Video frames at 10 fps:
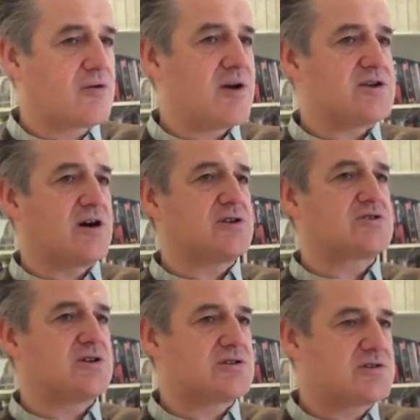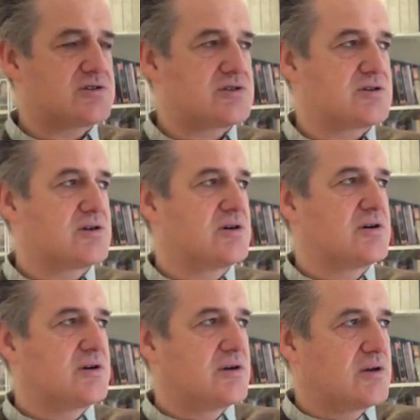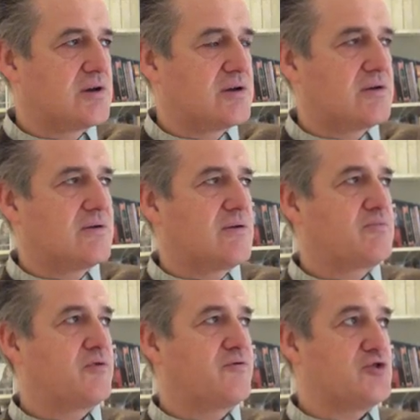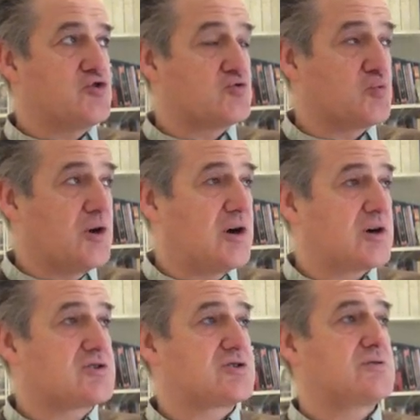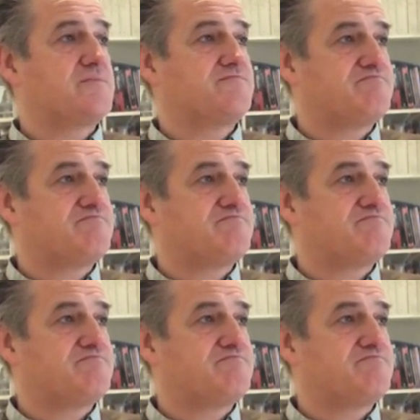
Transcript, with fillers: the great artists, produce works